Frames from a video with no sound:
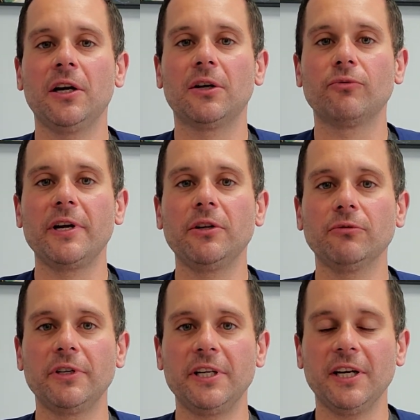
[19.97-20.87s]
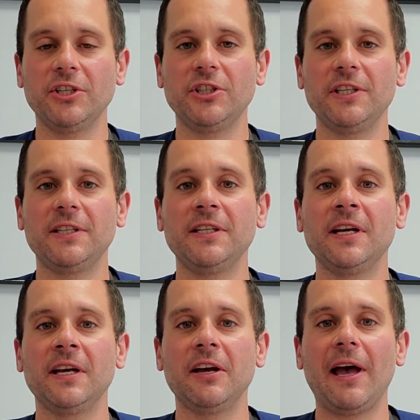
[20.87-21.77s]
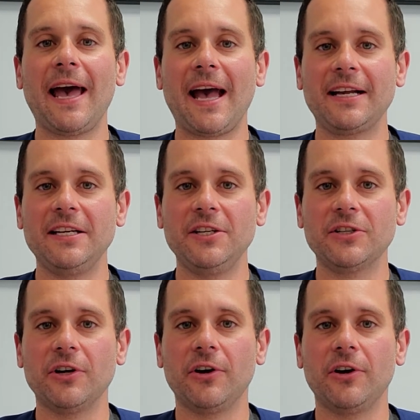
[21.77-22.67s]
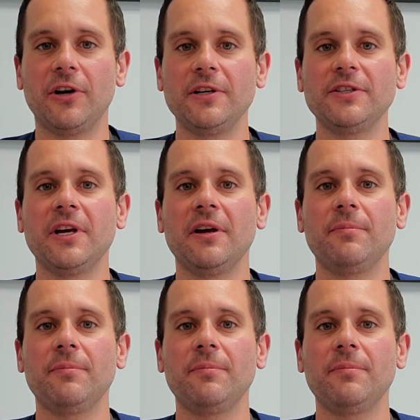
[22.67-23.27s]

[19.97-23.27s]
wrinkle reduction, acne scars,